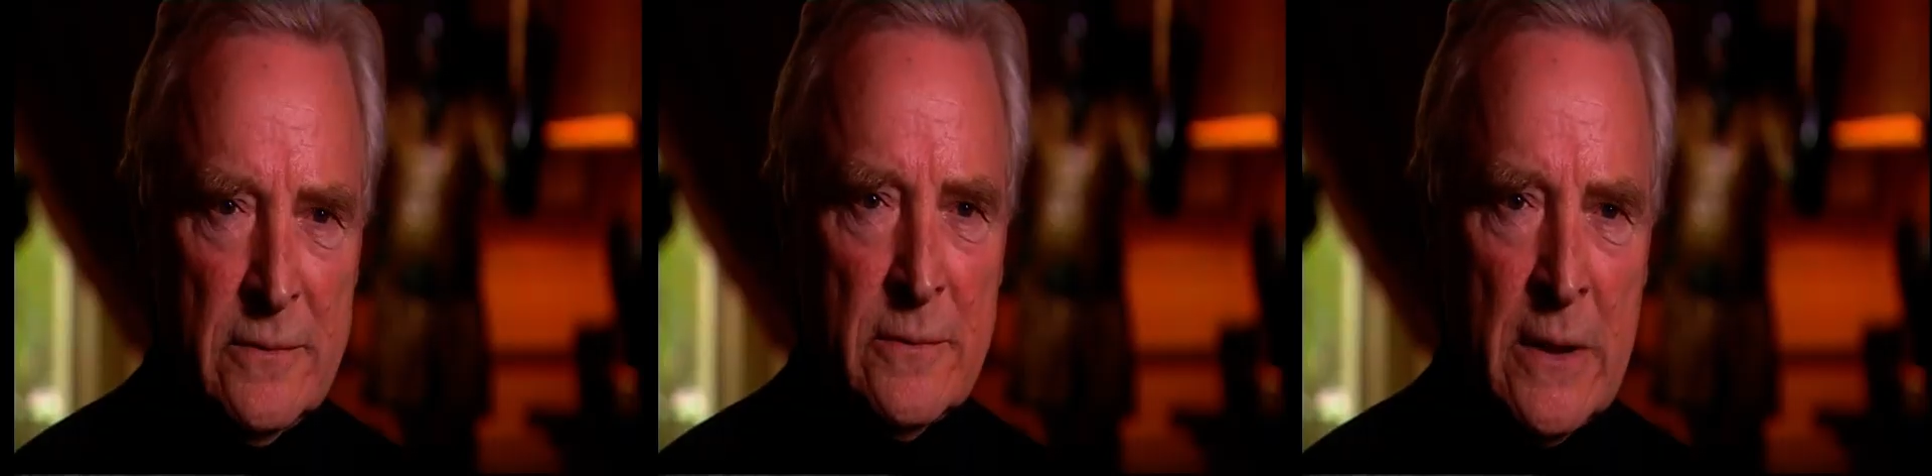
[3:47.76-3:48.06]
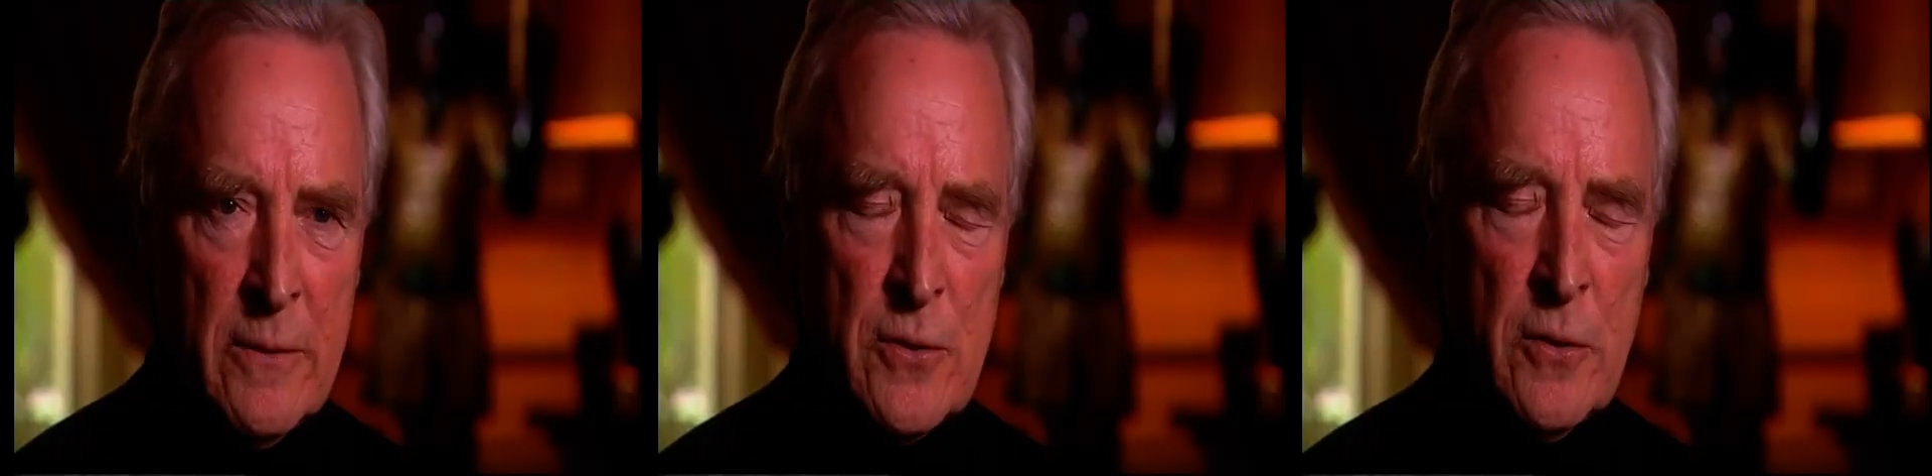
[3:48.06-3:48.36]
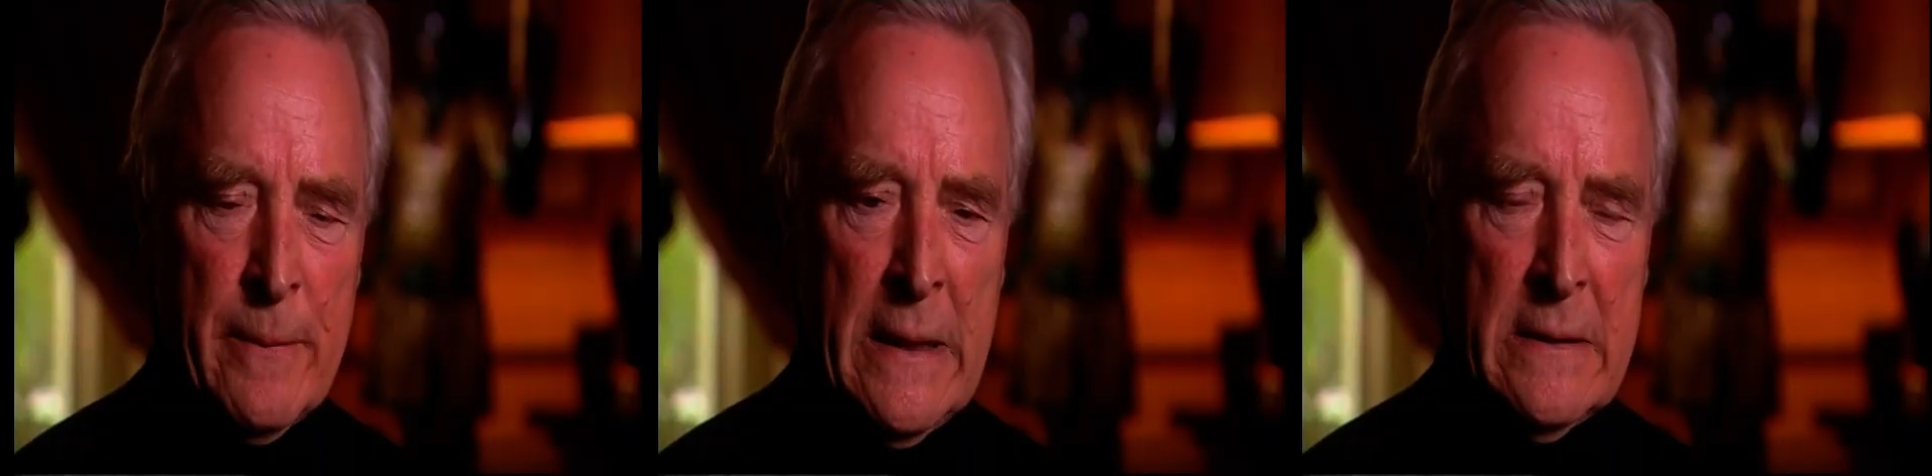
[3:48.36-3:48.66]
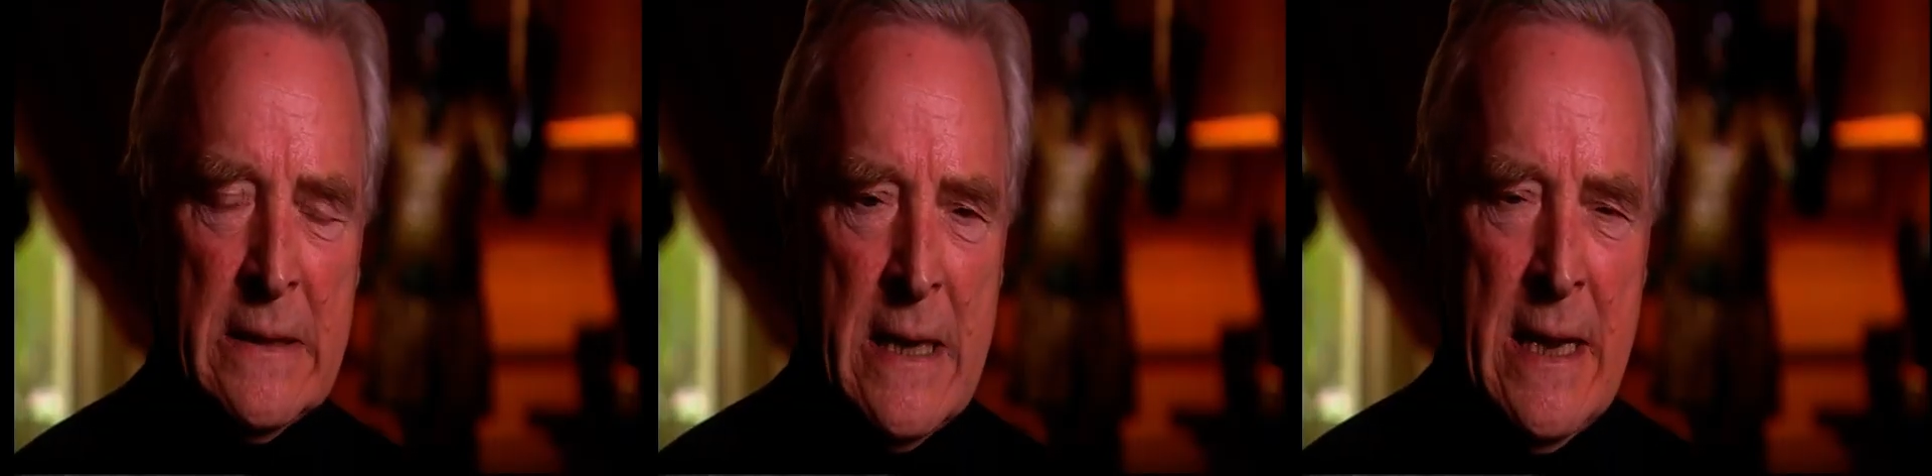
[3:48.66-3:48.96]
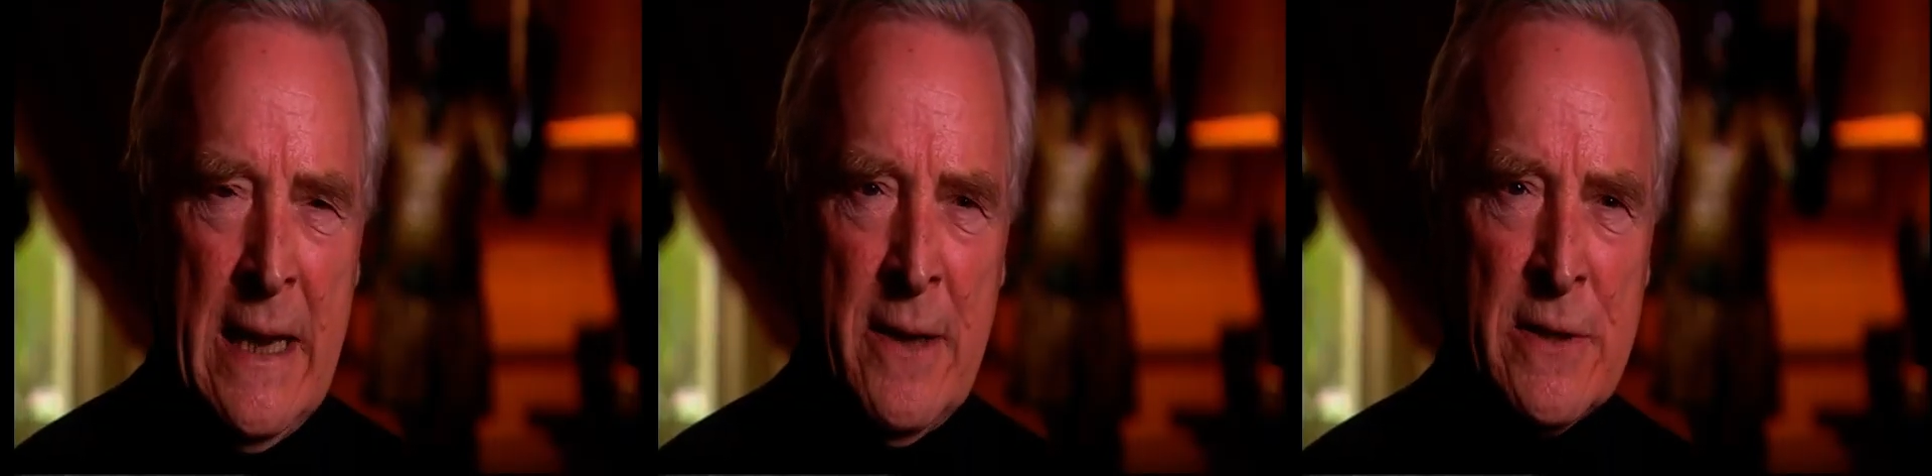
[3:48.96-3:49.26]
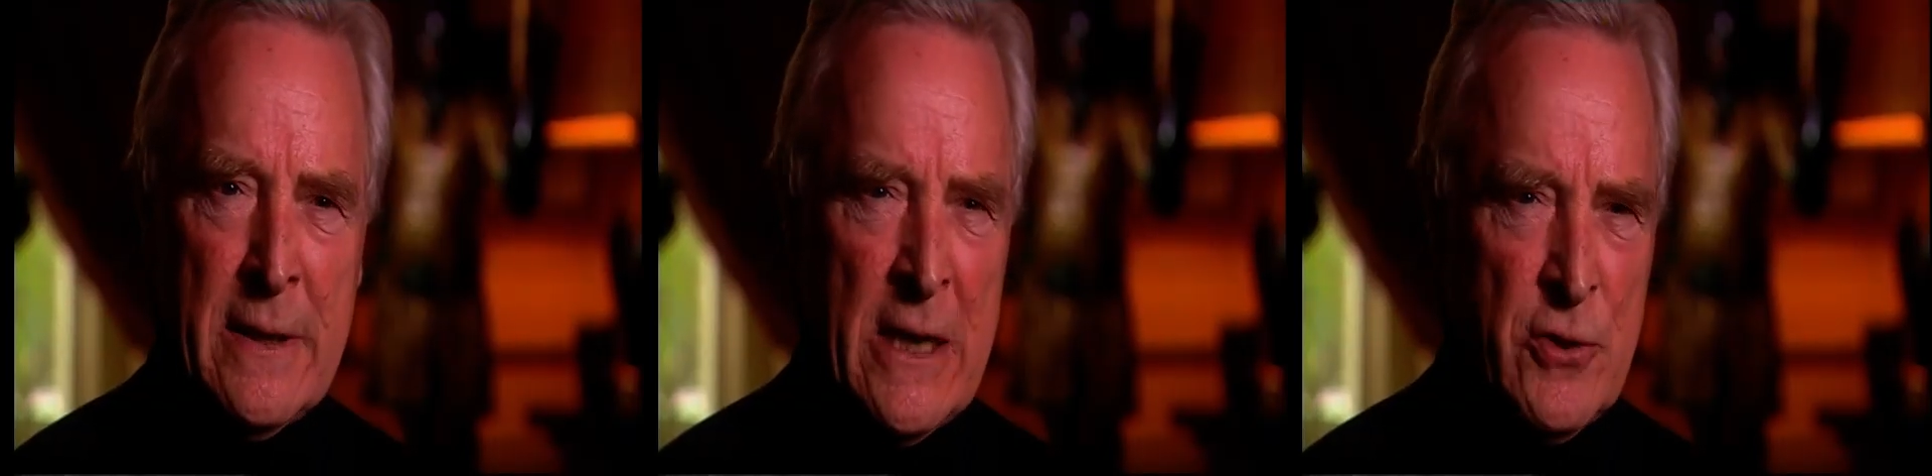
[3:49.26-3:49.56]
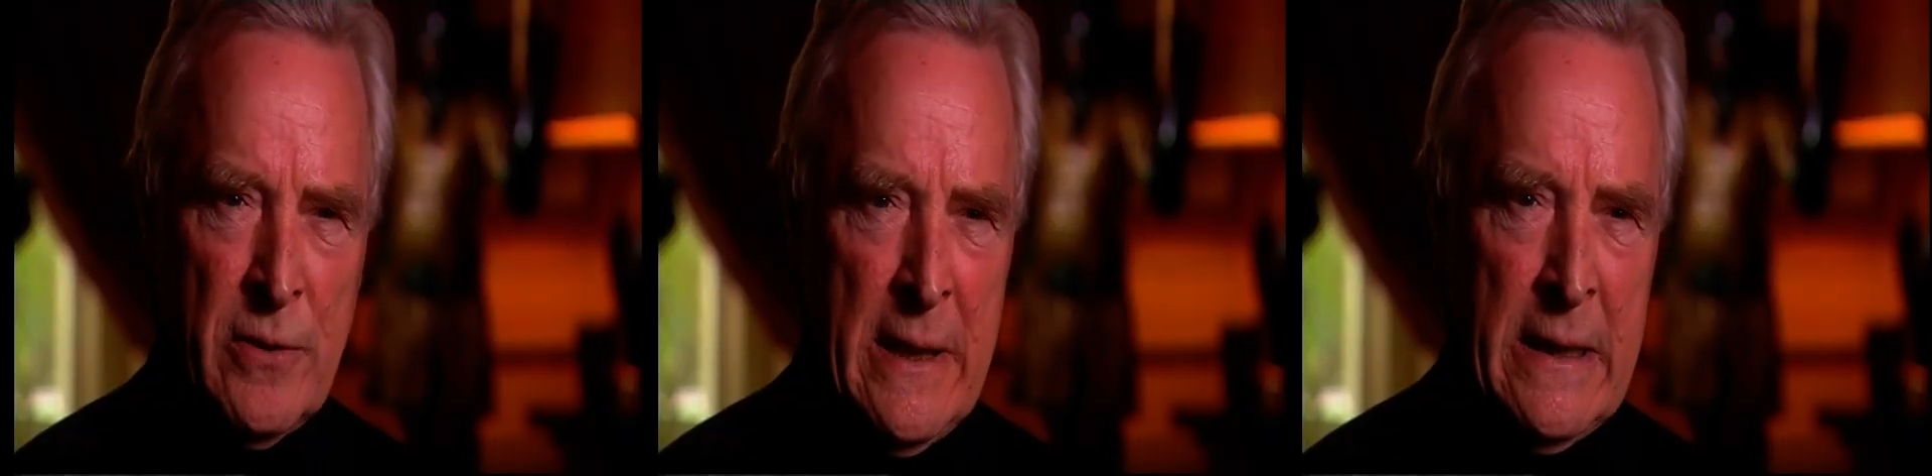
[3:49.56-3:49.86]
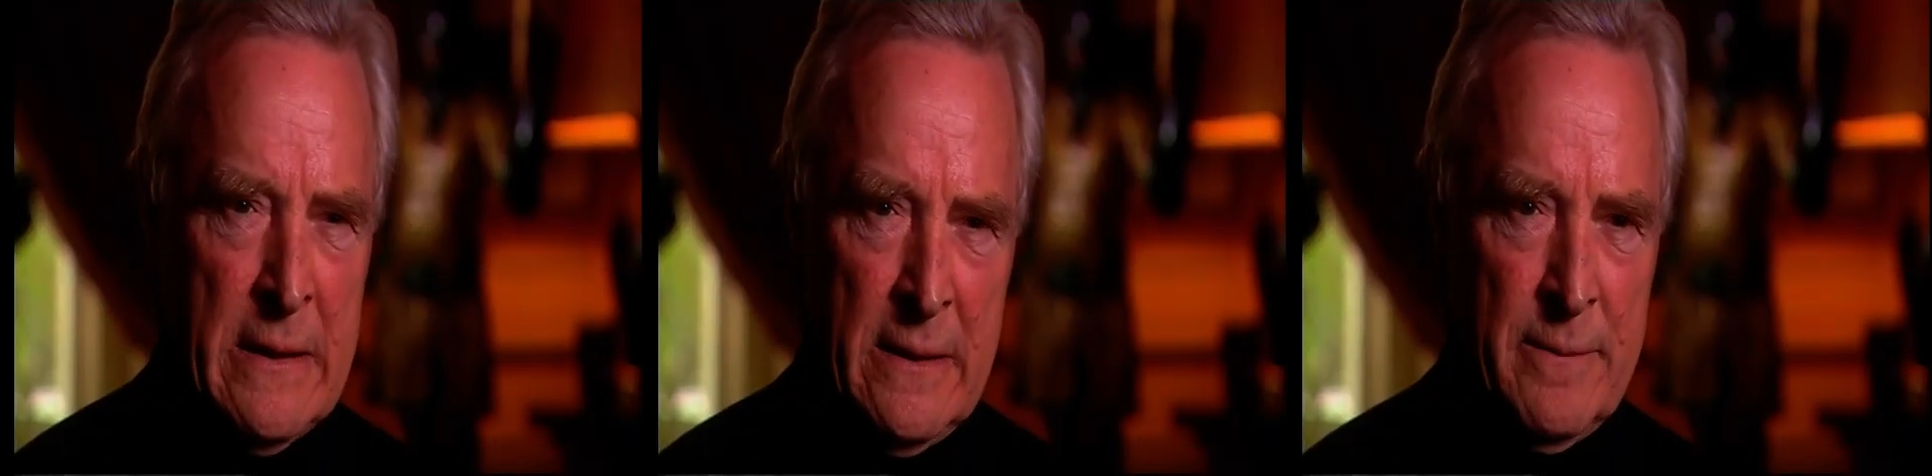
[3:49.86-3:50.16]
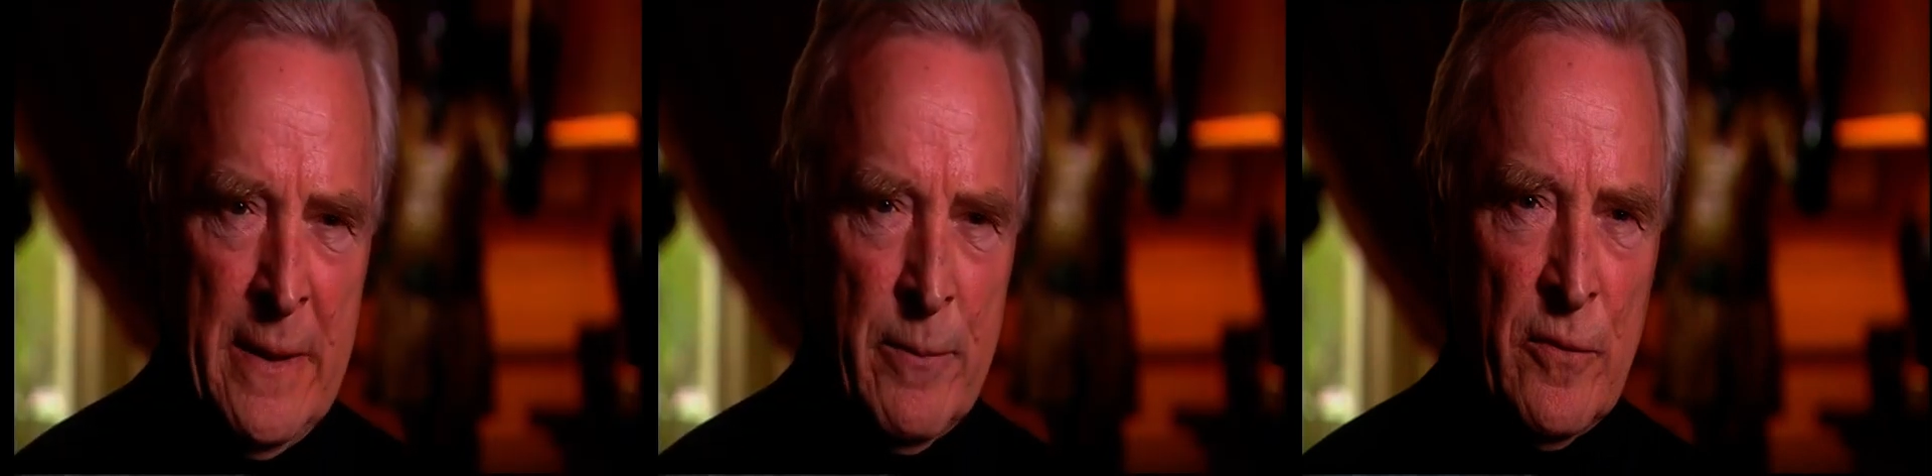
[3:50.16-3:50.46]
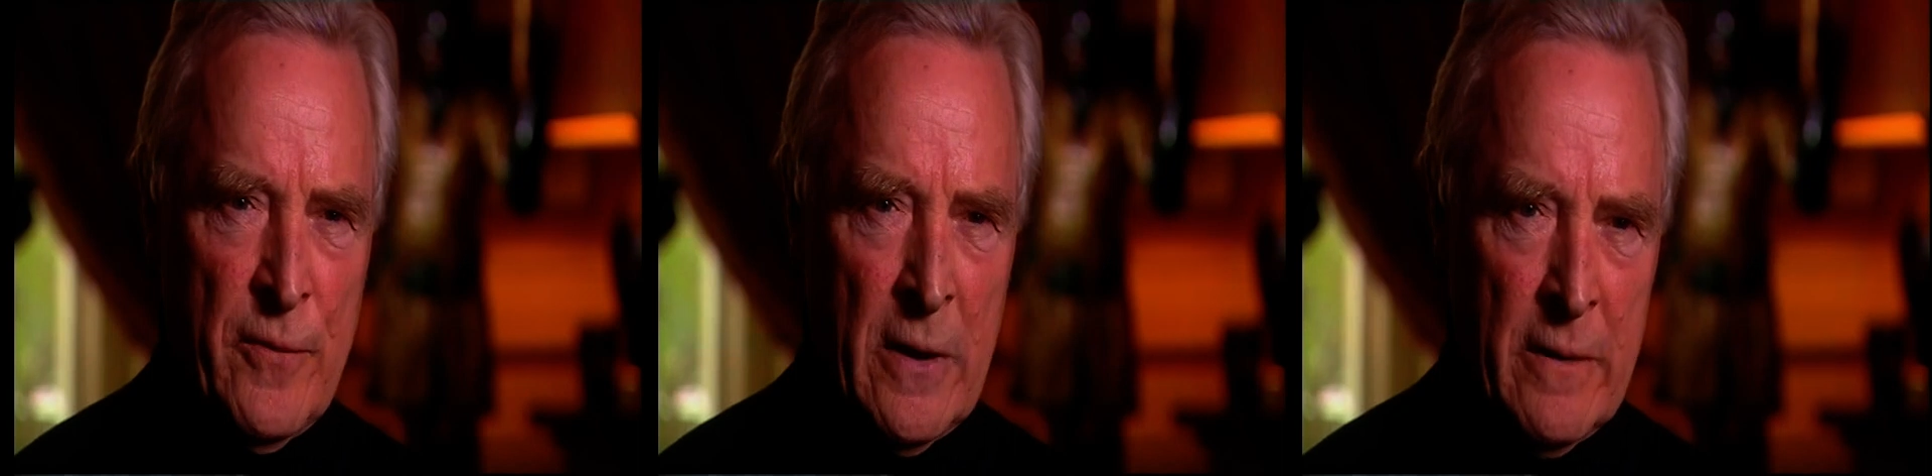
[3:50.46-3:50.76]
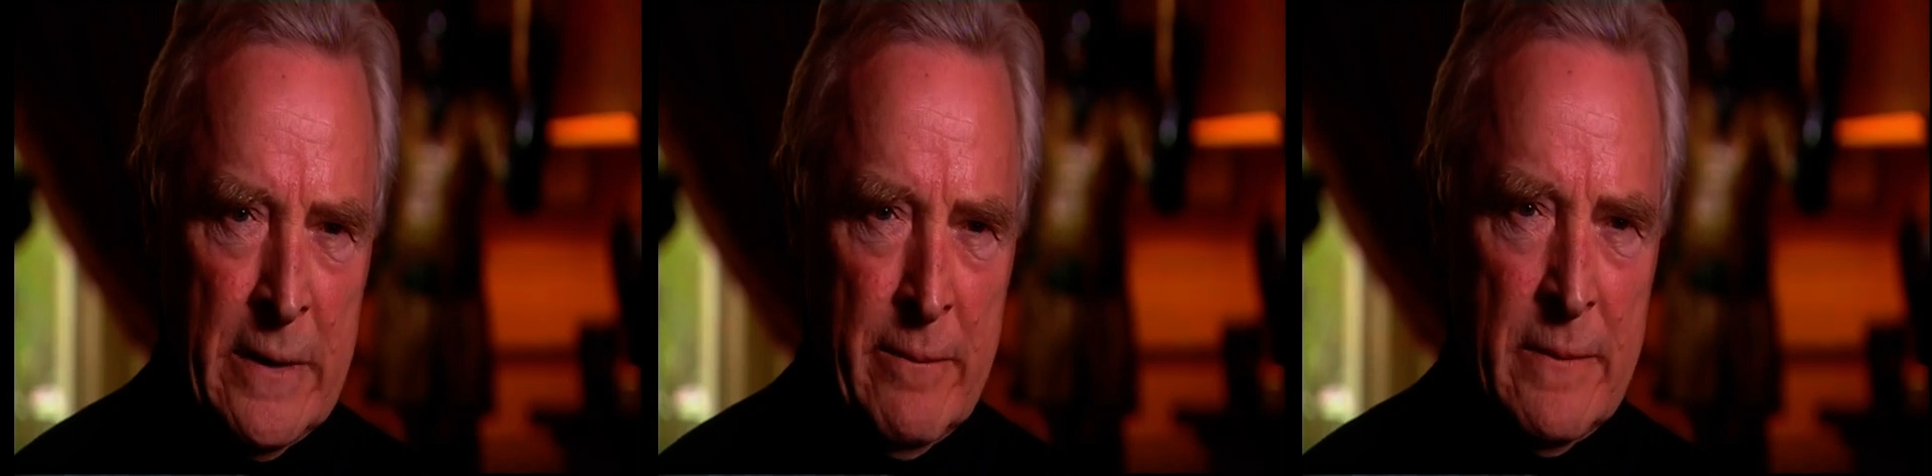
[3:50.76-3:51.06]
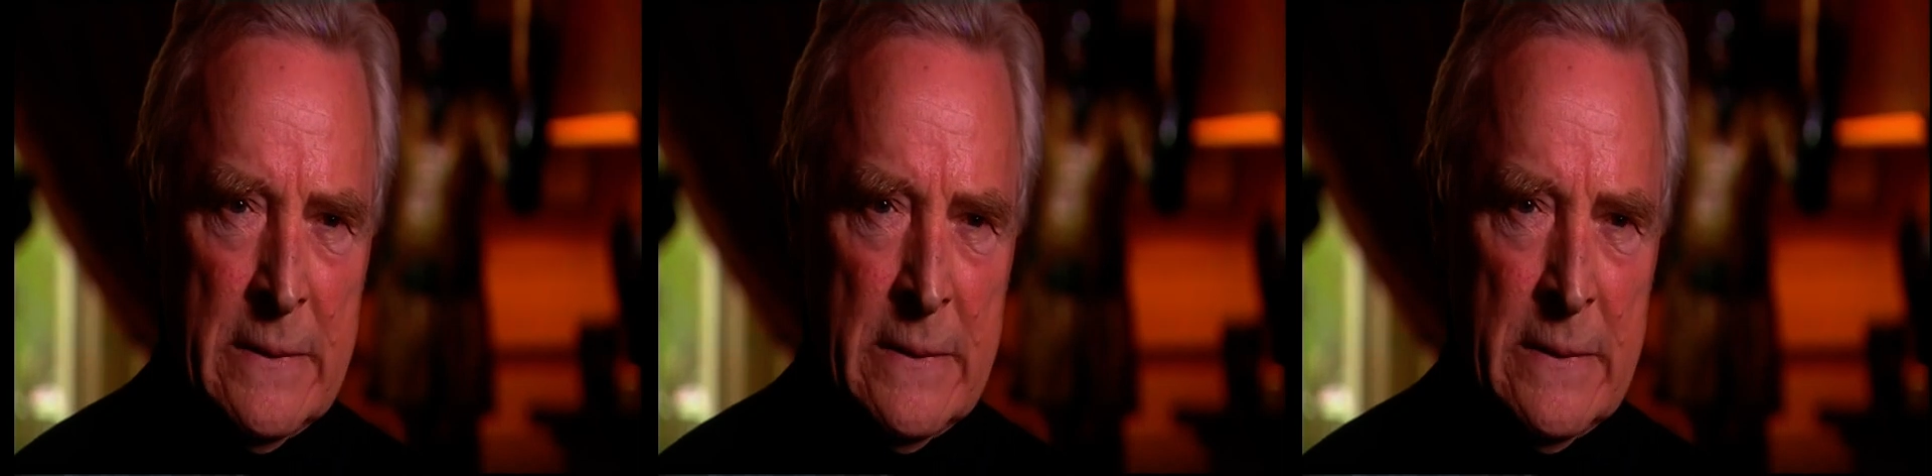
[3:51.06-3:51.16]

what it was all about. He was a natural leader. People followed him.